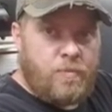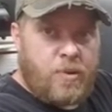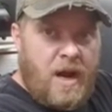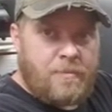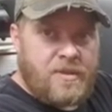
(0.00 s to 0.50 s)

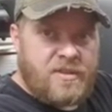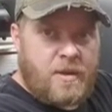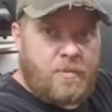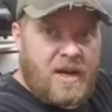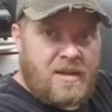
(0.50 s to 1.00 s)
prop the
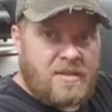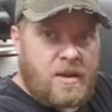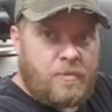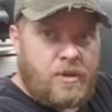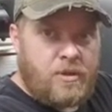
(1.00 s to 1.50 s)
sub box
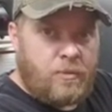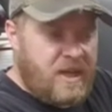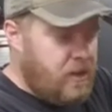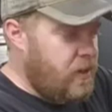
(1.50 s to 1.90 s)
up a little bit.